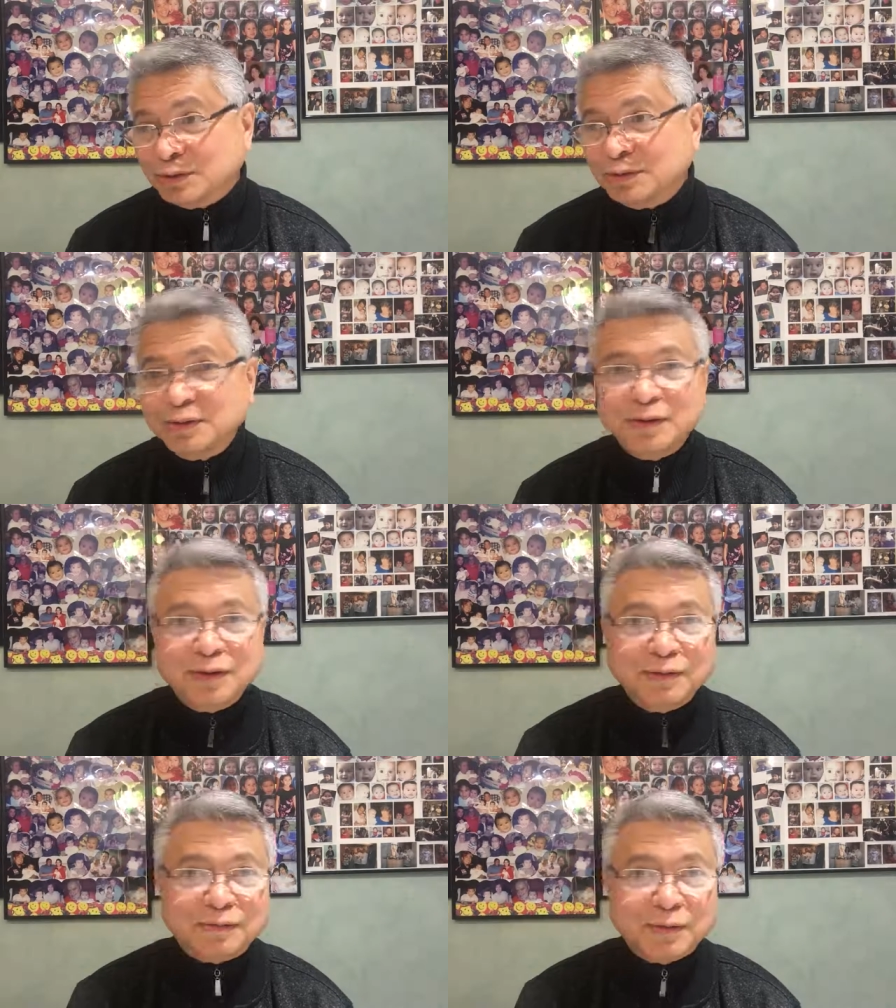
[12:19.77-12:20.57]
from
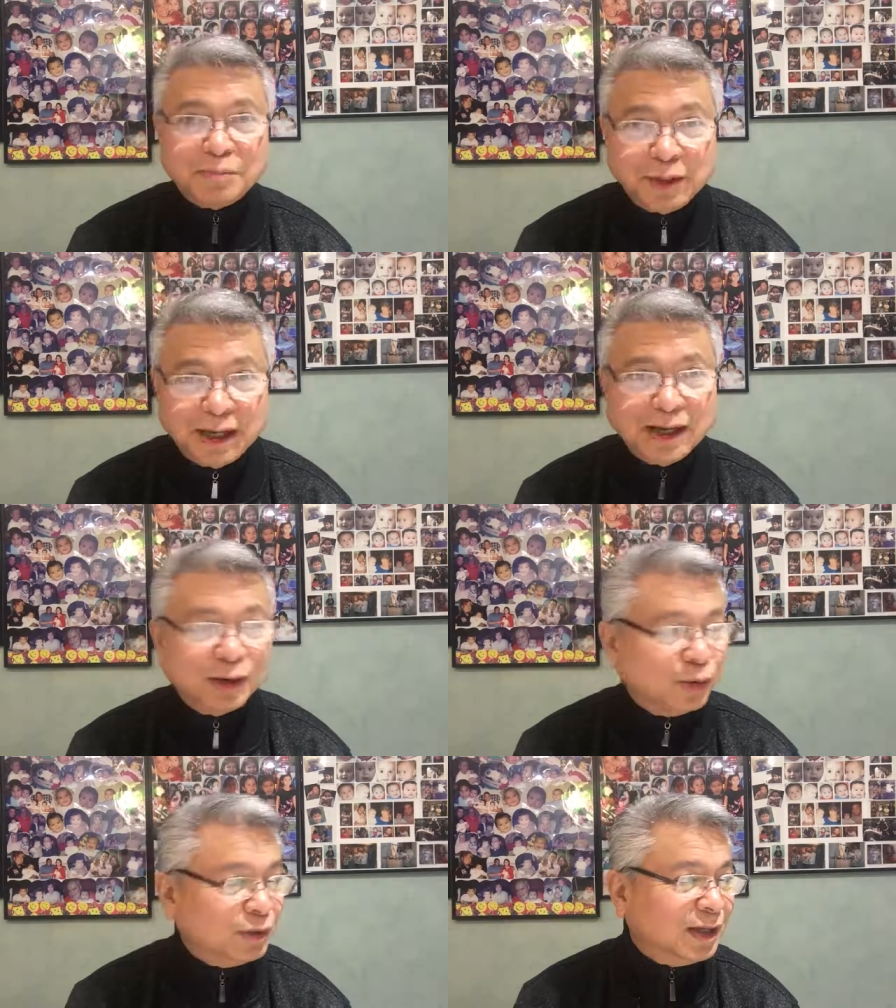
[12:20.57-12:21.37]
being good
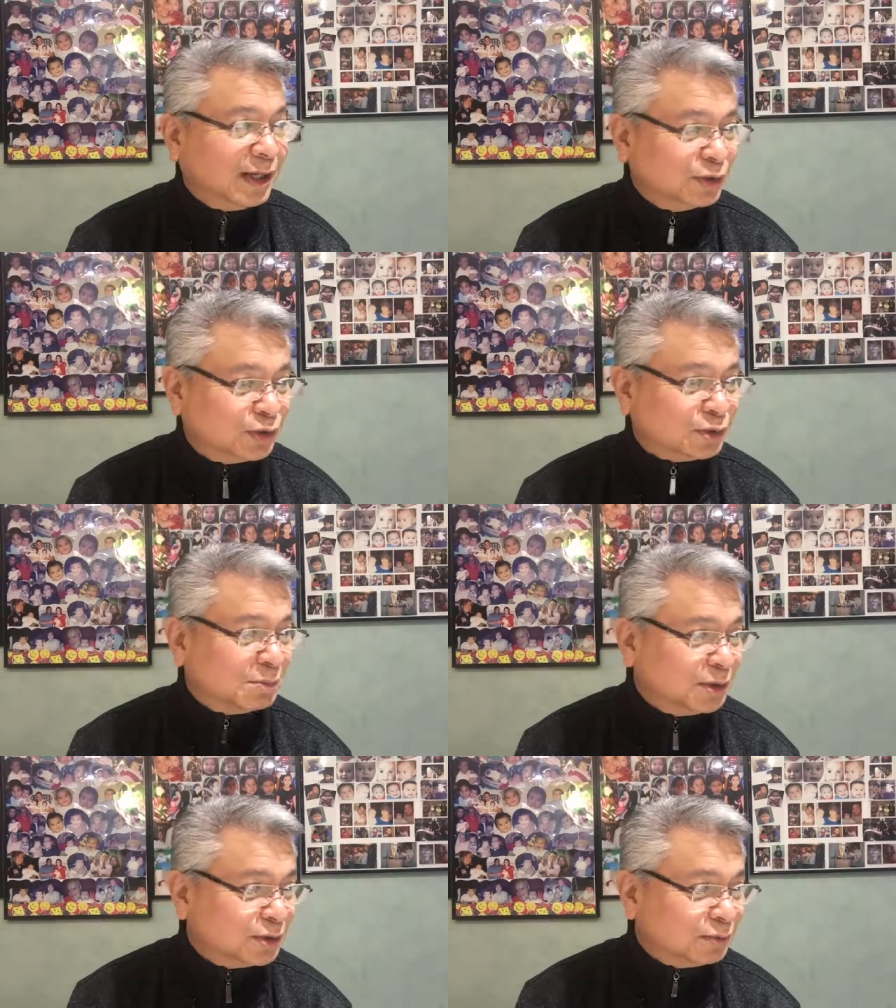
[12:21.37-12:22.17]
instruments of
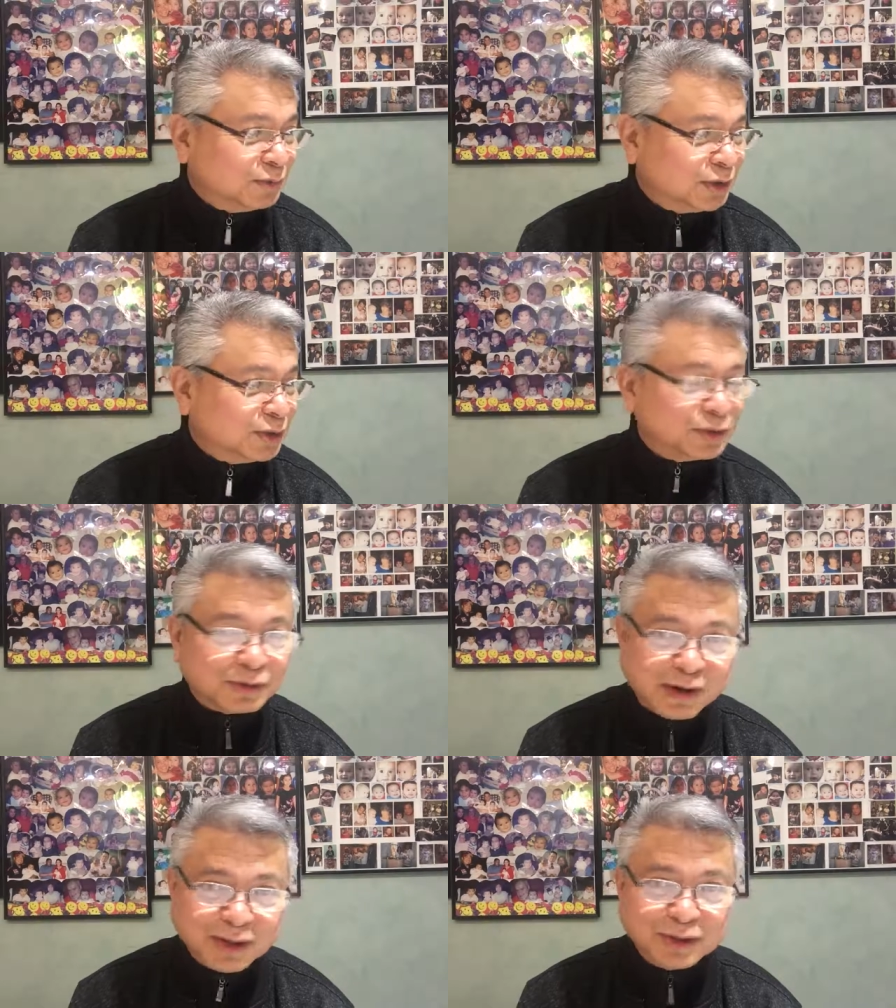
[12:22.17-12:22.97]
Jesus Christ
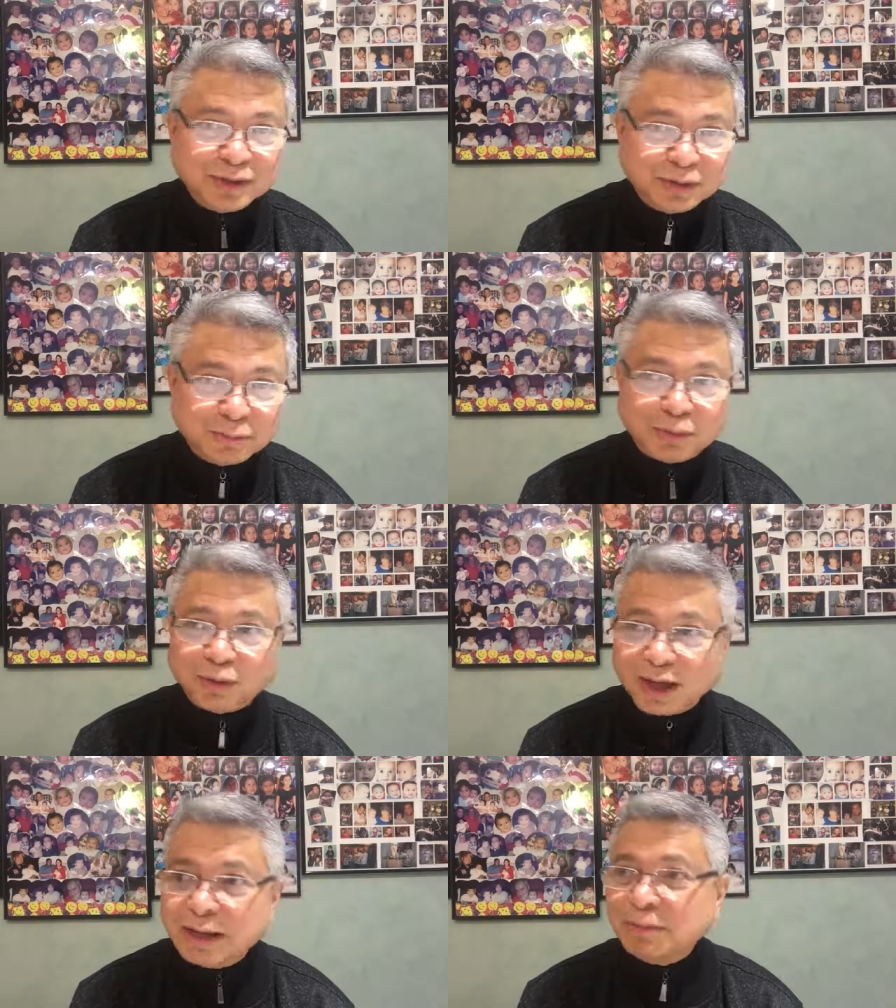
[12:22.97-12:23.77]
to proclaim the
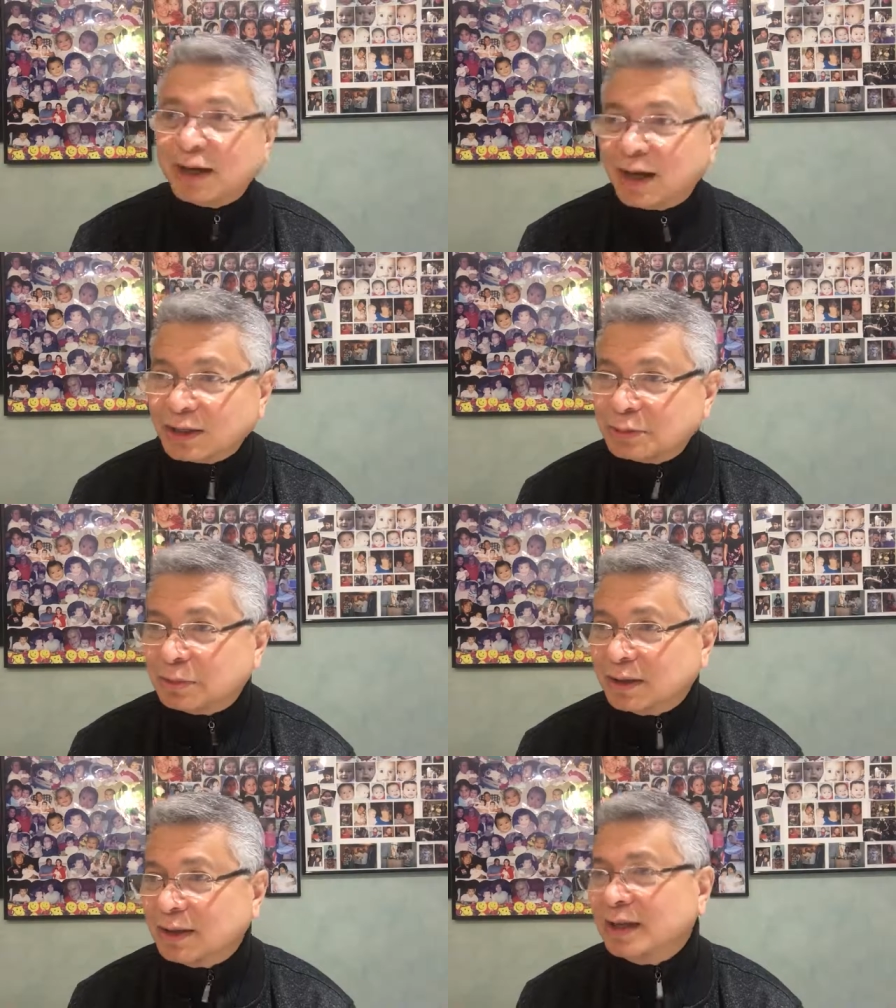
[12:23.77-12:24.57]
gospel
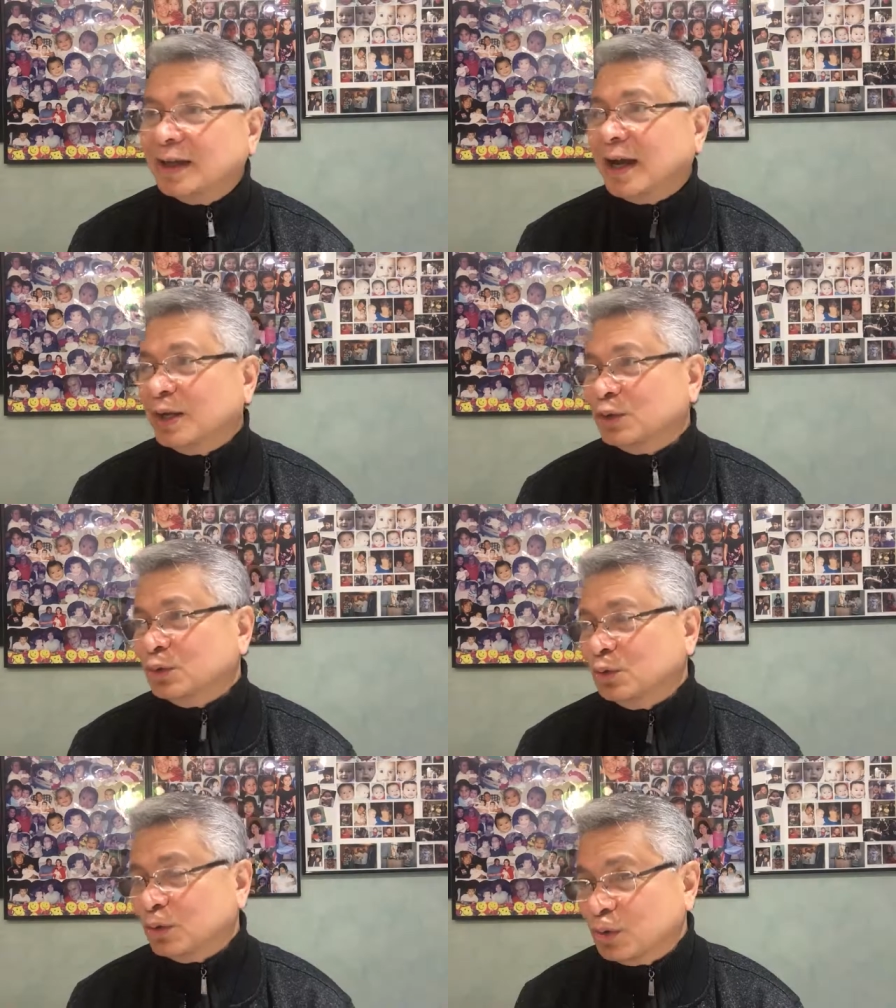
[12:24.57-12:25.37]
and to do good
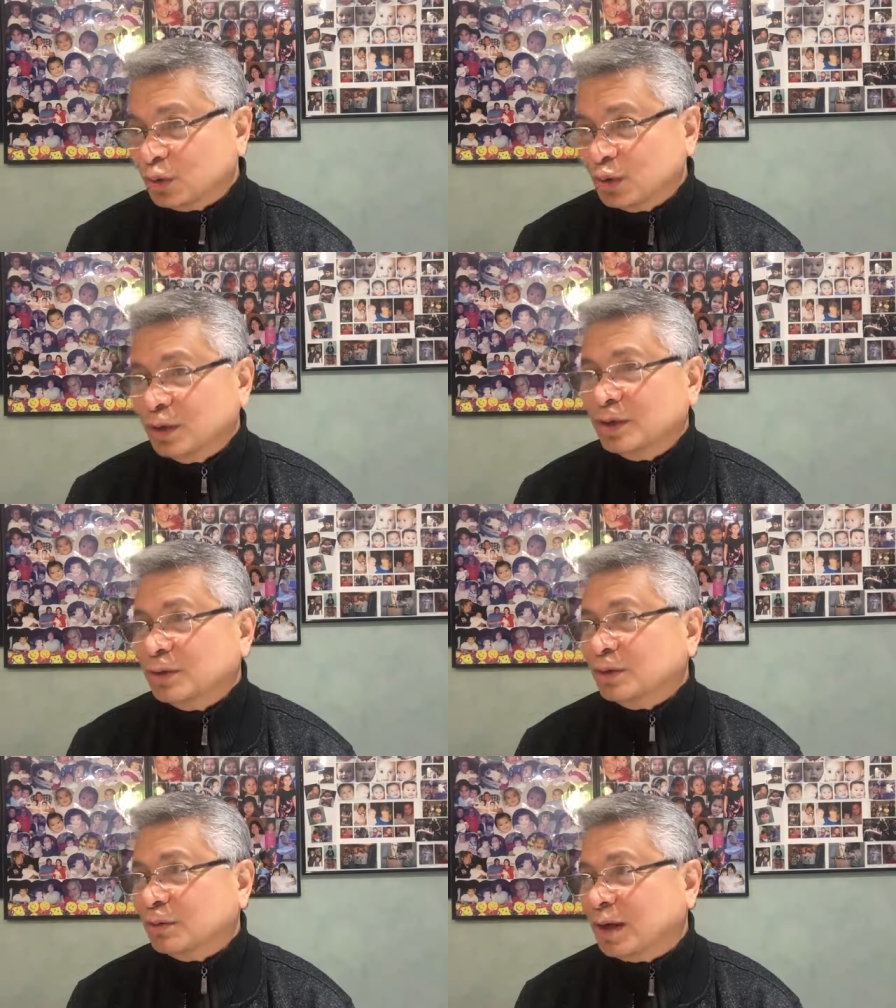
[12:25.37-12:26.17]
to other
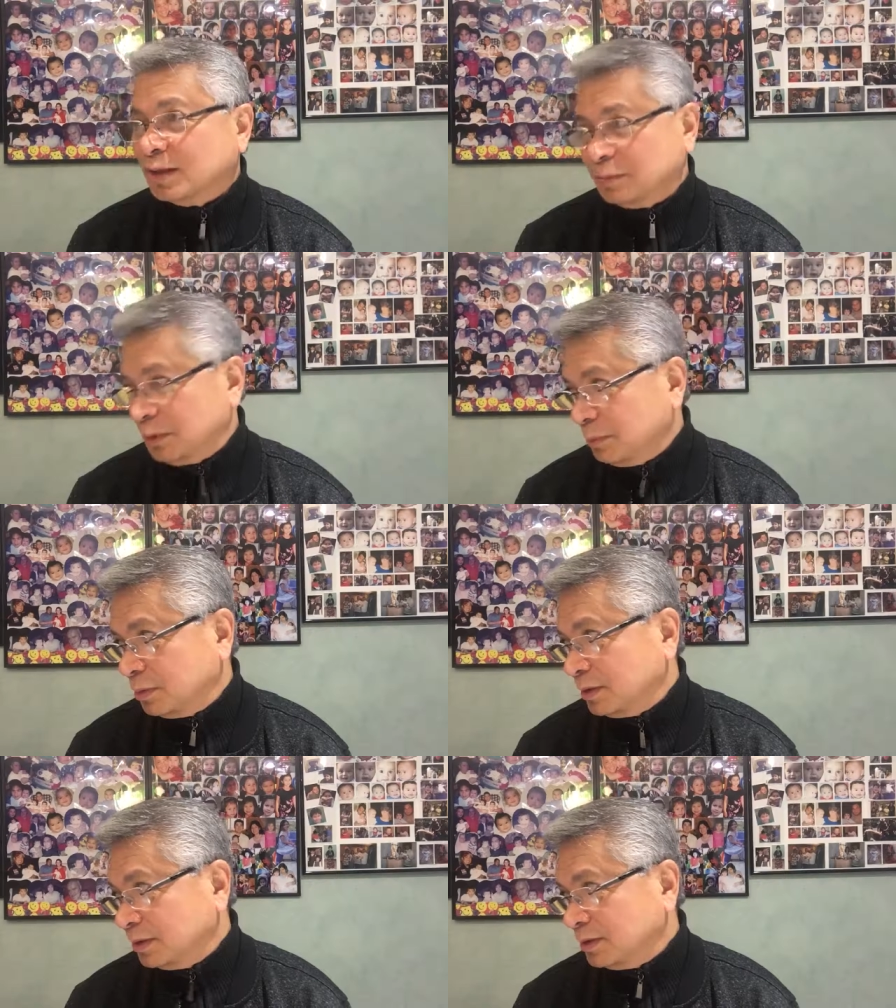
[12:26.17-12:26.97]
people
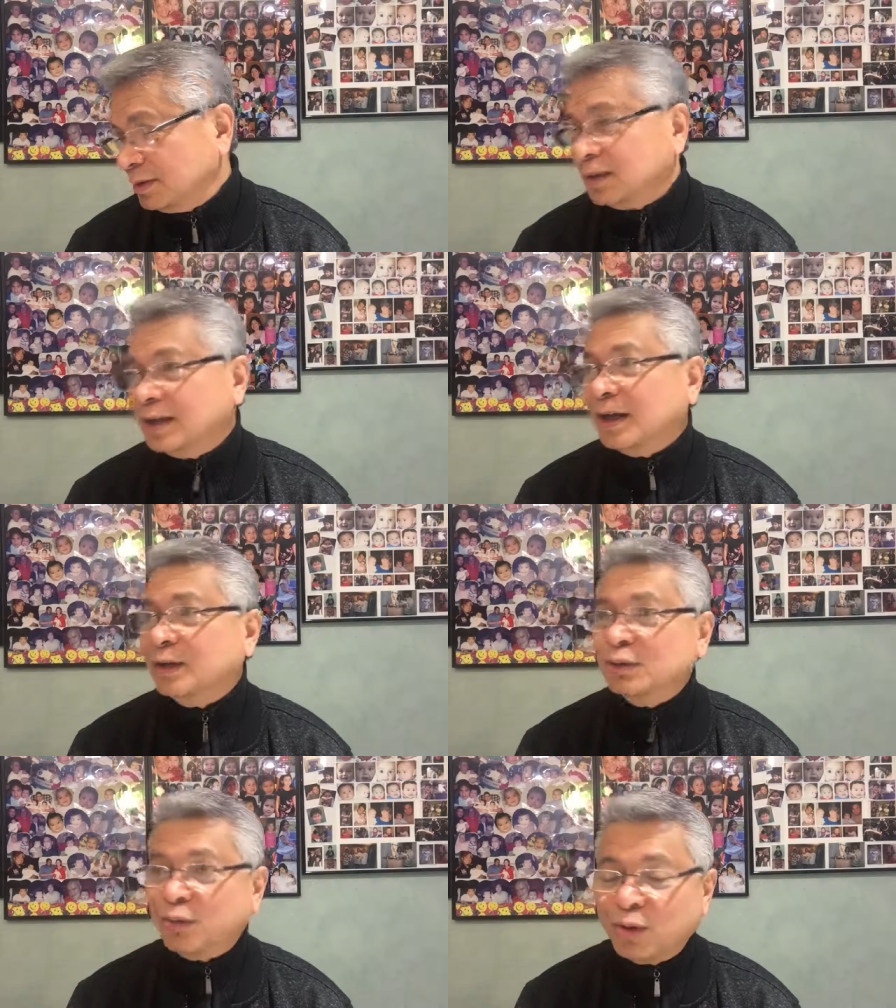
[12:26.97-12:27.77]
and to
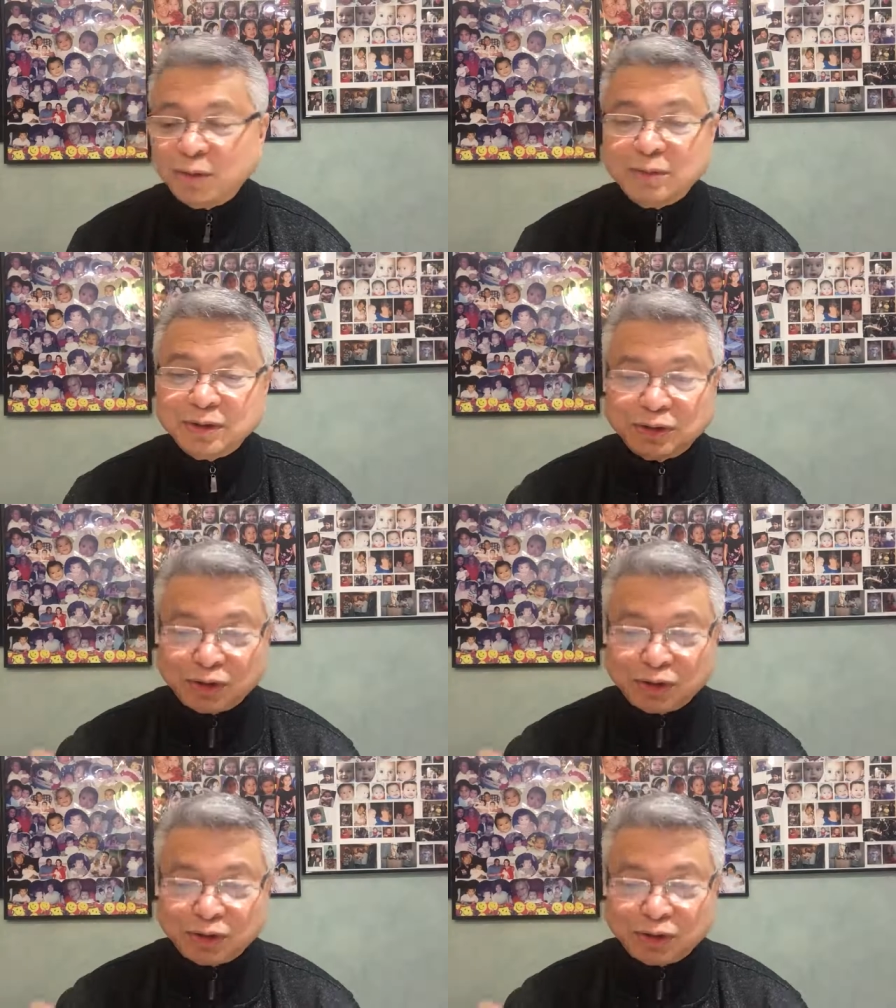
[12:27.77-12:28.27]
always show